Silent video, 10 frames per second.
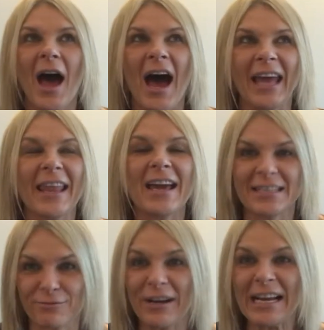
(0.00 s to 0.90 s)
And that
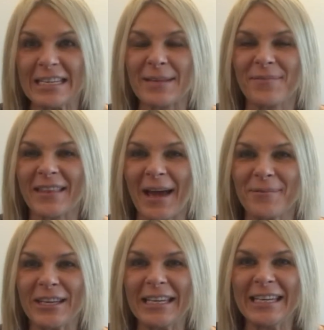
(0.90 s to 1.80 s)
is really something that I'm
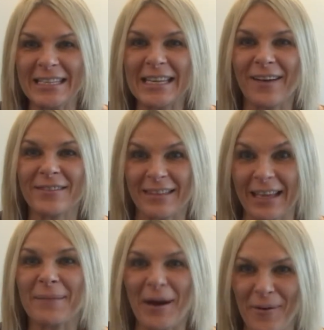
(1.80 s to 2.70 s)
going to need to have to
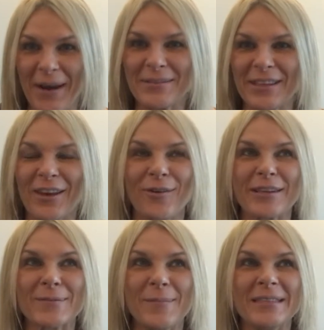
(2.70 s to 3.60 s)
think about when I'm doing the longer
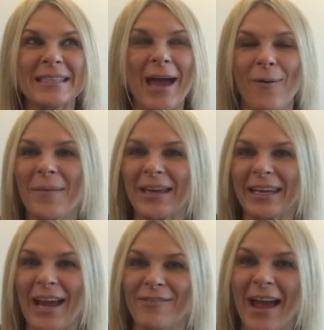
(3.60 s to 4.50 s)
swims, is how am I going to
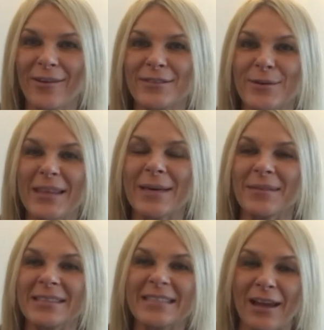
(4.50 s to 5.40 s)
get round doing them
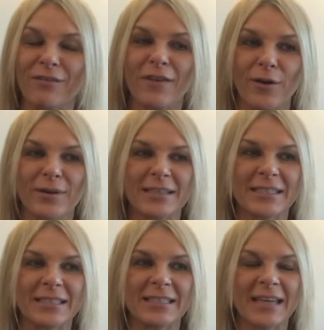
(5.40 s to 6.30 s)
and staying
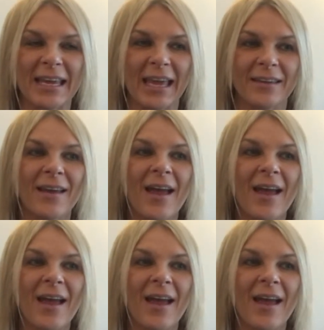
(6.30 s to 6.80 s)
focused and staying